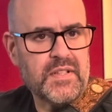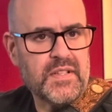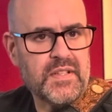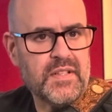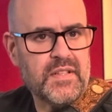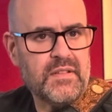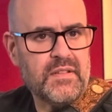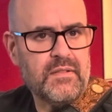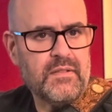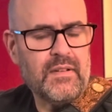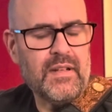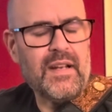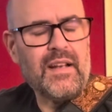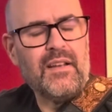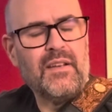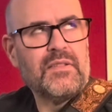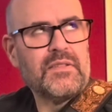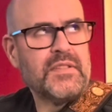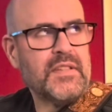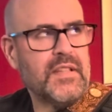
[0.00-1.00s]
and then not a
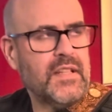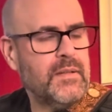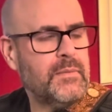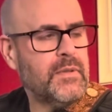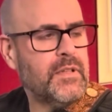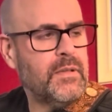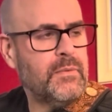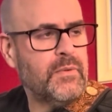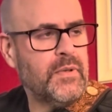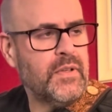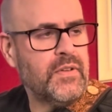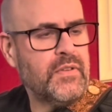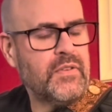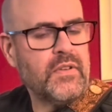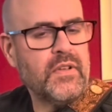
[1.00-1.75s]
long time, a couple weeks.